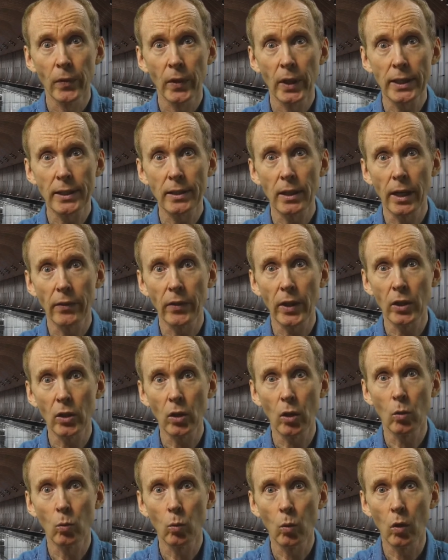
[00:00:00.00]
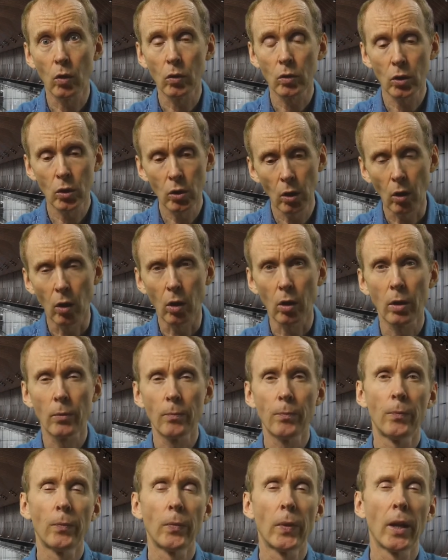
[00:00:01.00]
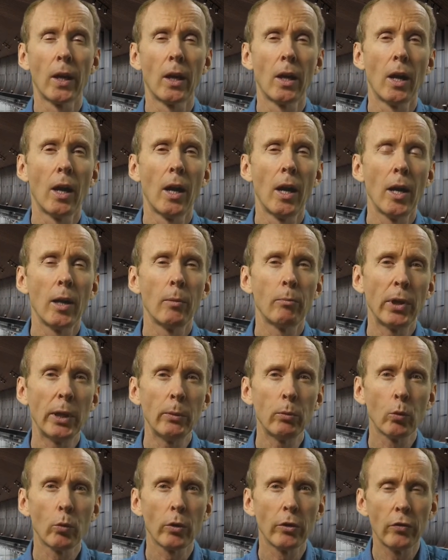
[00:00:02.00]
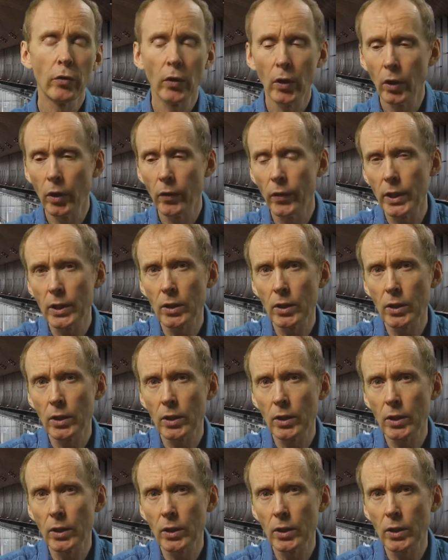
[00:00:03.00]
It's like they don't walk the talk. People refer to